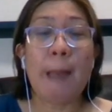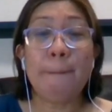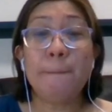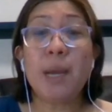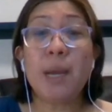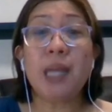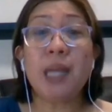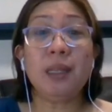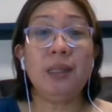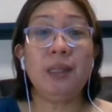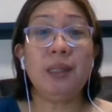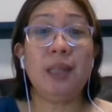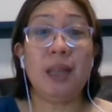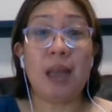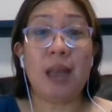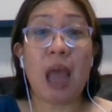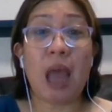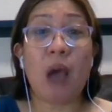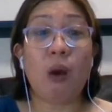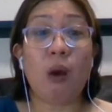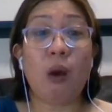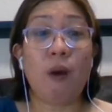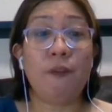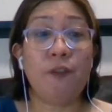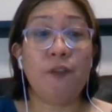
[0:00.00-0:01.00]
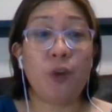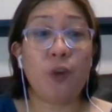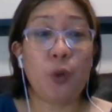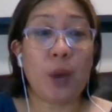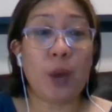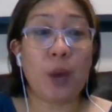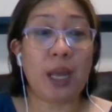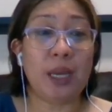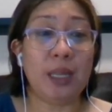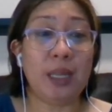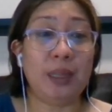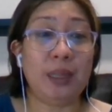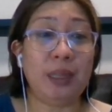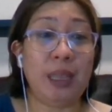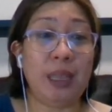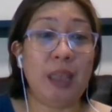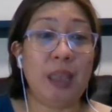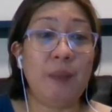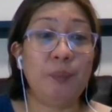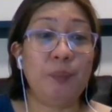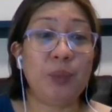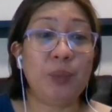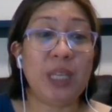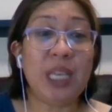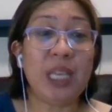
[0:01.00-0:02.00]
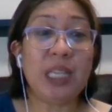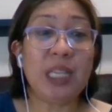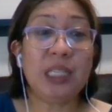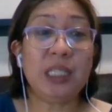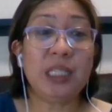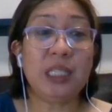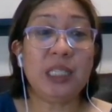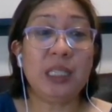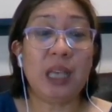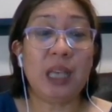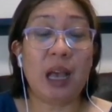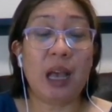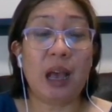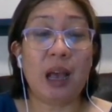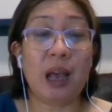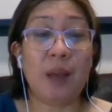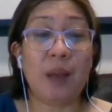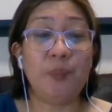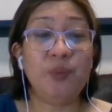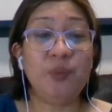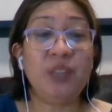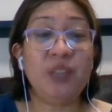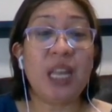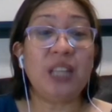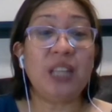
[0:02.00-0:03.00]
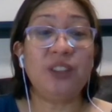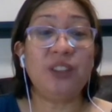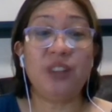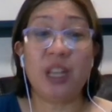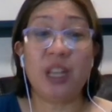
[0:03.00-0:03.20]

but the lack of quality is not